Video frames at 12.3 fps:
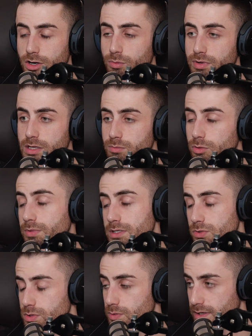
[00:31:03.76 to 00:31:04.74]
to help people, but
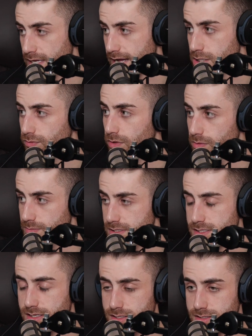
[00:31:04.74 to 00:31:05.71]
it's also a cash flow
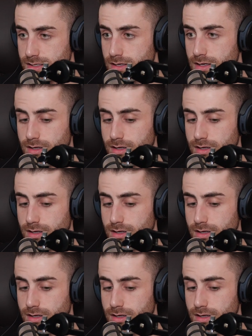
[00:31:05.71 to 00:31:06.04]
business.